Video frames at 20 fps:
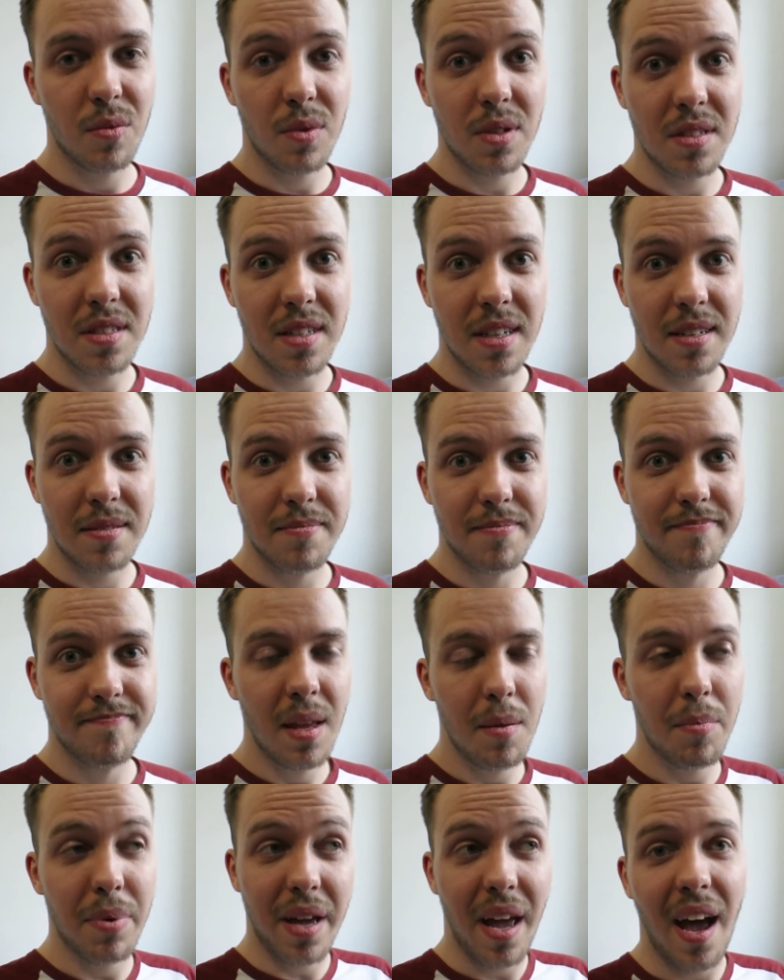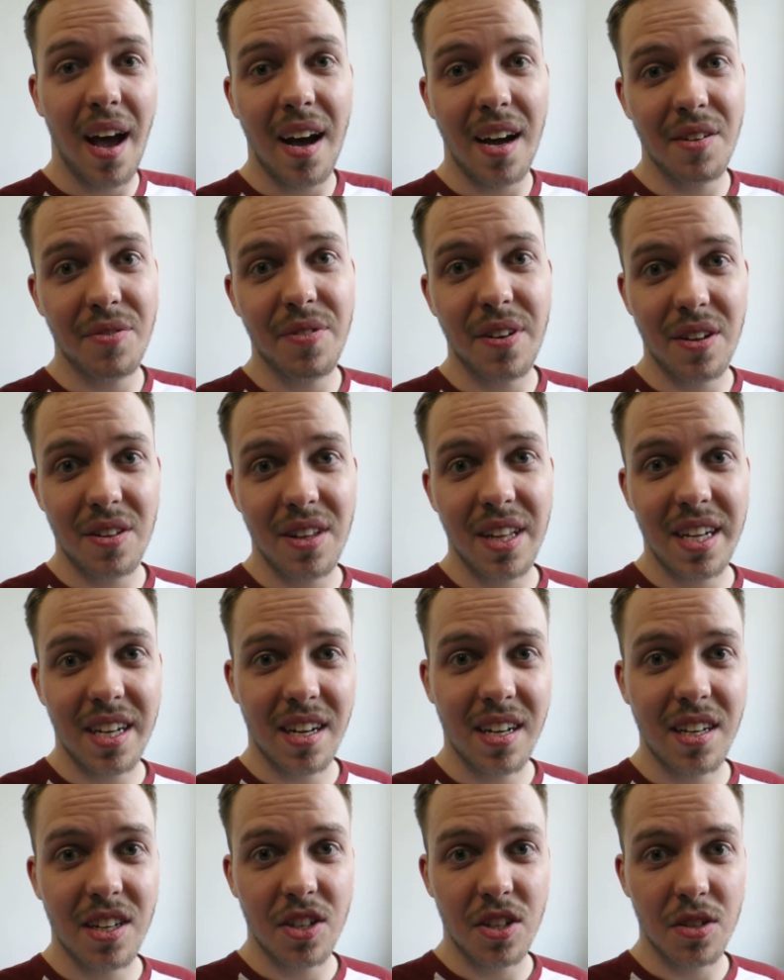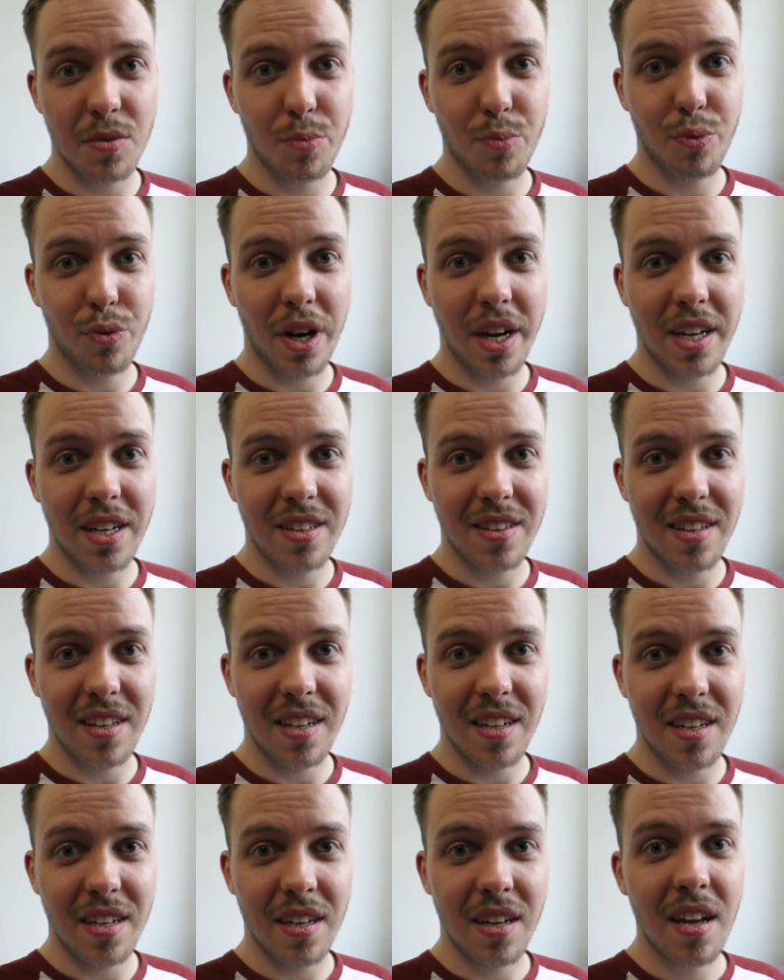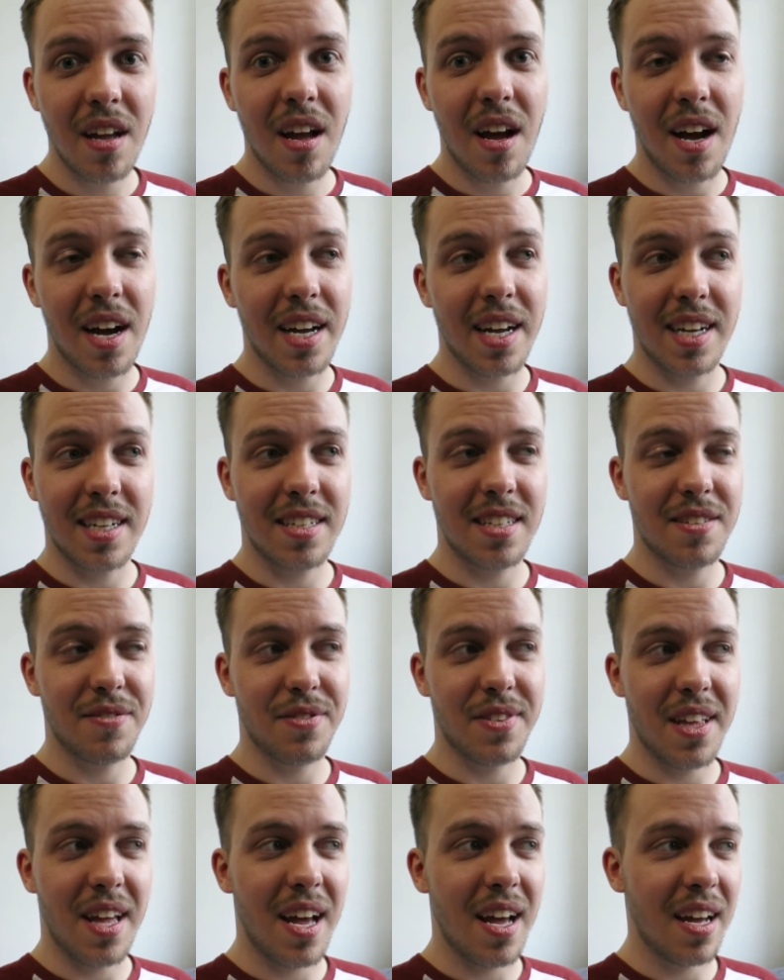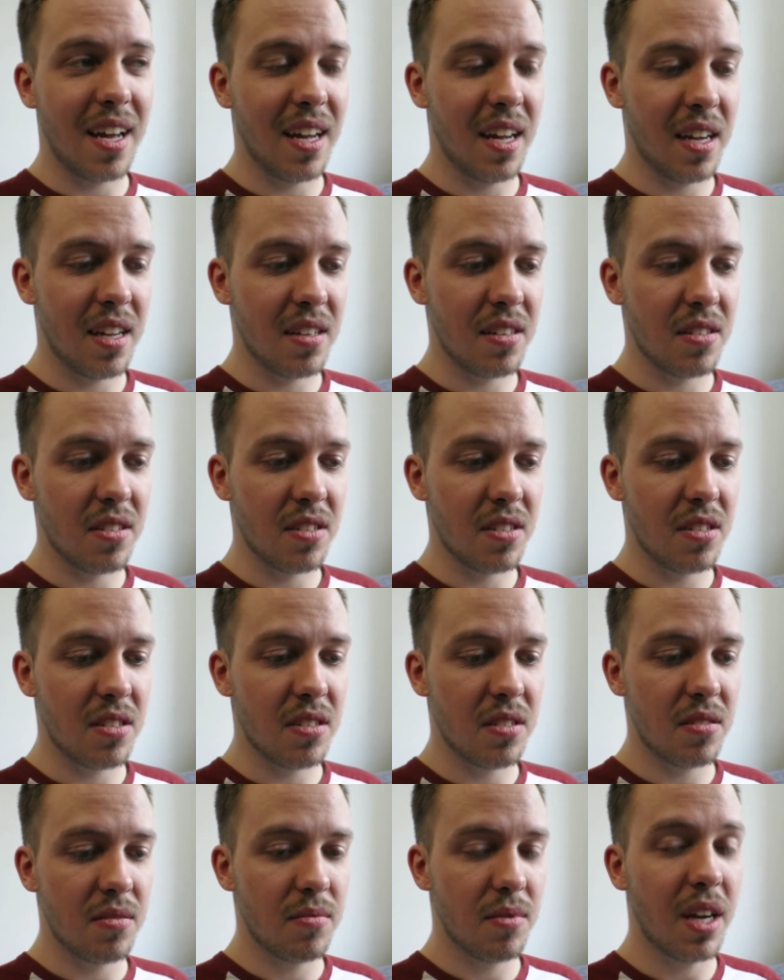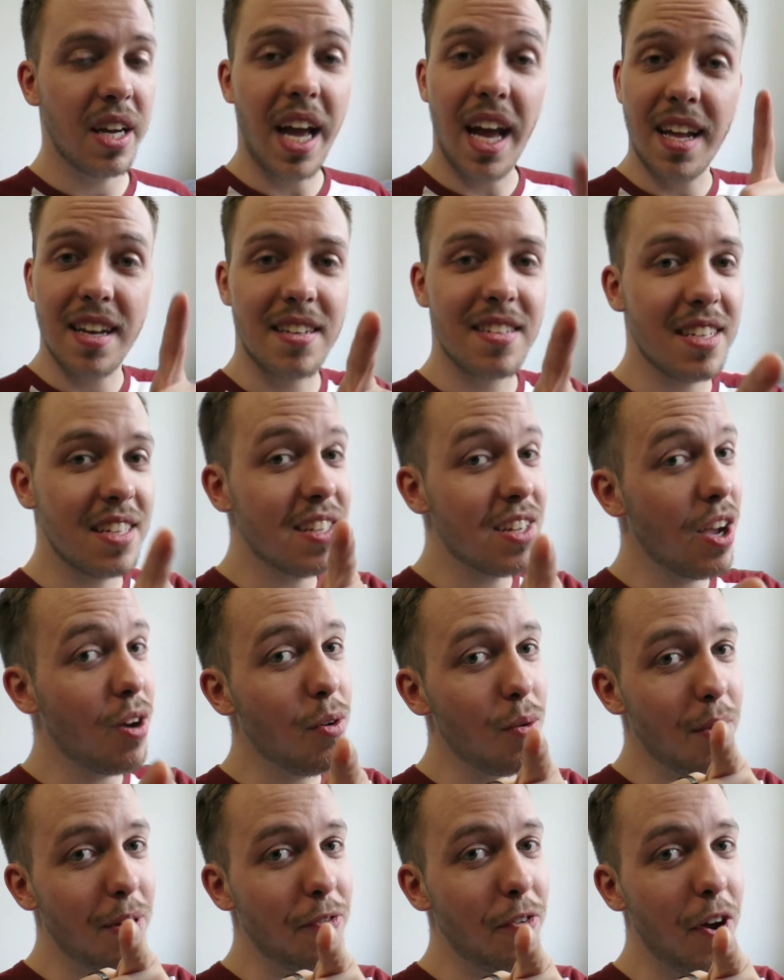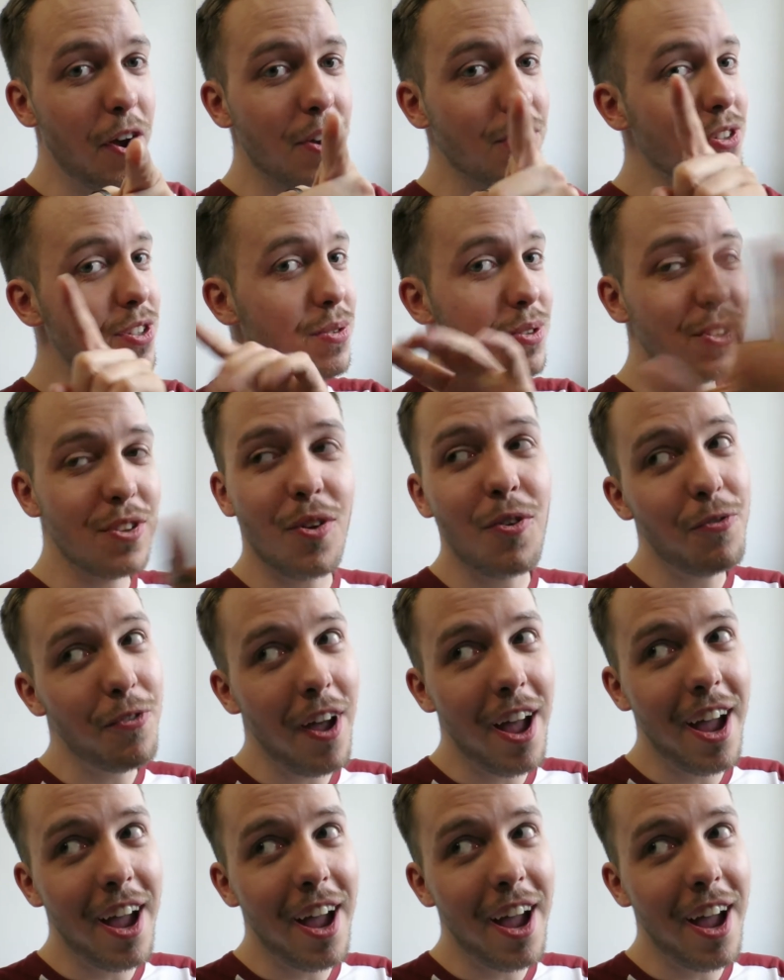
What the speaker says: we'll see. But yeah, I felt like I could break the hiatus for that, and again, didn't go on my phone, so it's all